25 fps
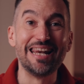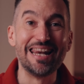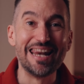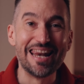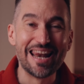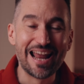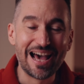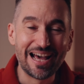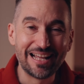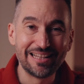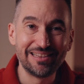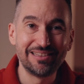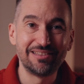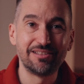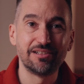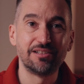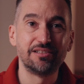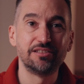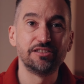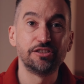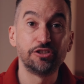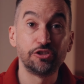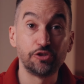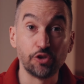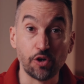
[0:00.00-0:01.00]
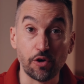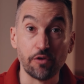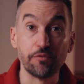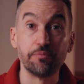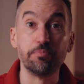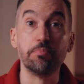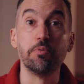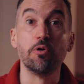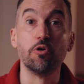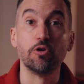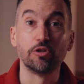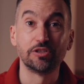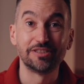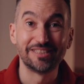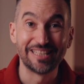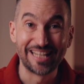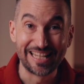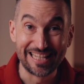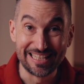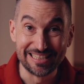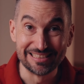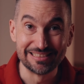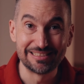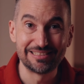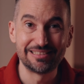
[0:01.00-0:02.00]
lantern softbox
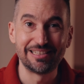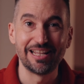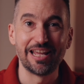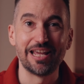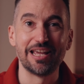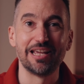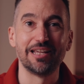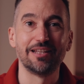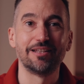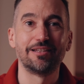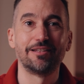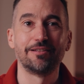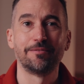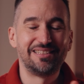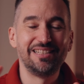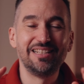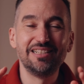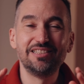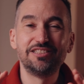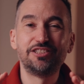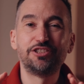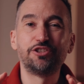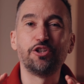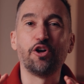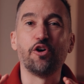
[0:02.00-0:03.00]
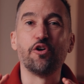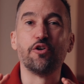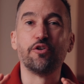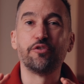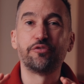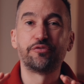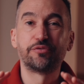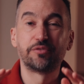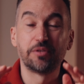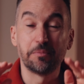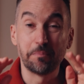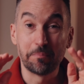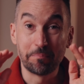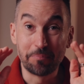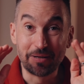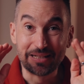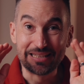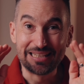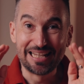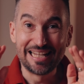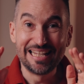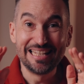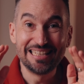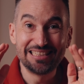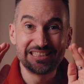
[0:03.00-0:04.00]
instead. Still soft, but
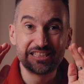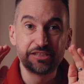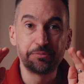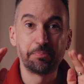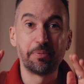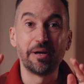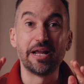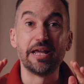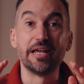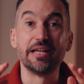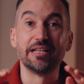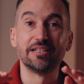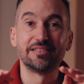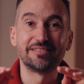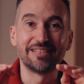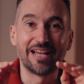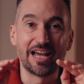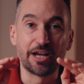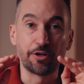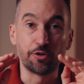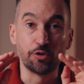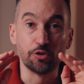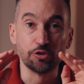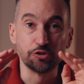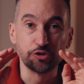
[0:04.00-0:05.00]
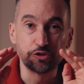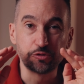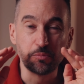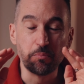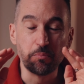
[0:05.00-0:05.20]
it spreads across